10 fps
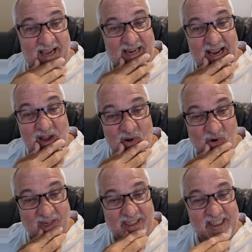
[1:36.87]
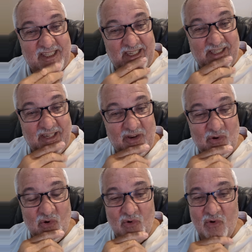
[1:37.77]
And I look at this shit and I
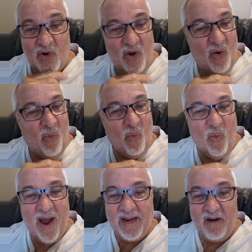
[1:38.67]
go, what